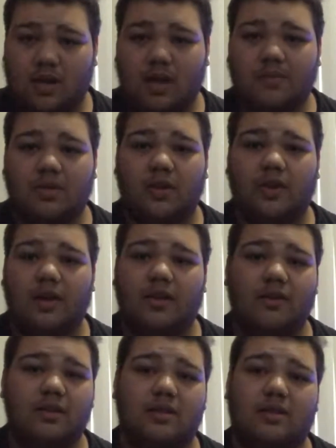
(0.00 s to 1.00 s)
I'm sorry I
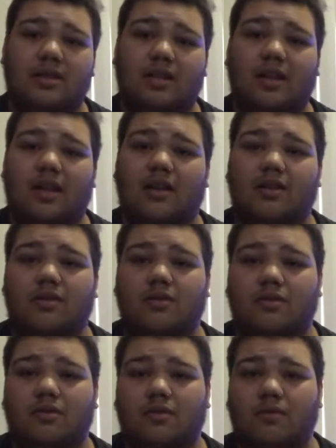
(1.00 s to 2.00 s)
couldn't see that
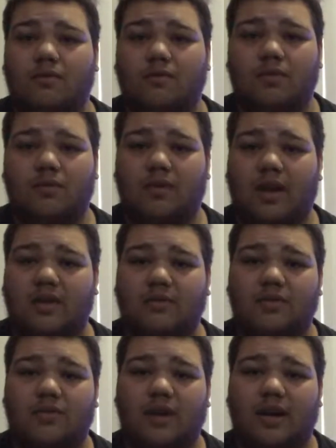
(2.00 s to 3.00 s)
you guys
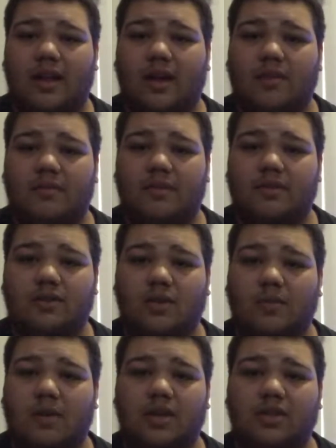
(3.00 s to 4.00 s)
were trying to help me so
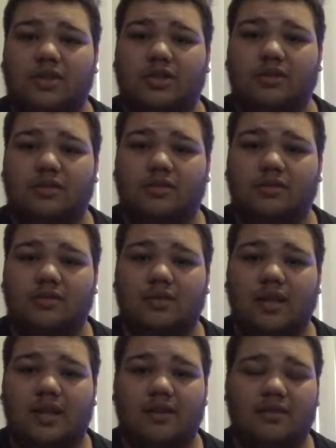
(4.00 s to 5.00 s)
much
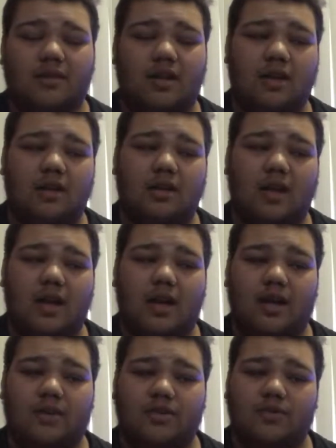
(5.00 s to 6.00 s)
that
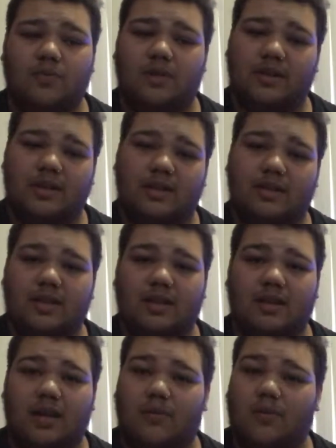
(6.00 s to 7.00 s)
I just
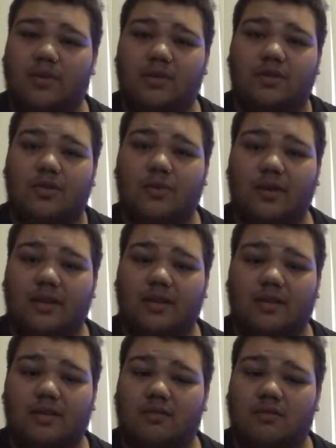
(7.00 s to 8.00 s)
I wouldn't do anything.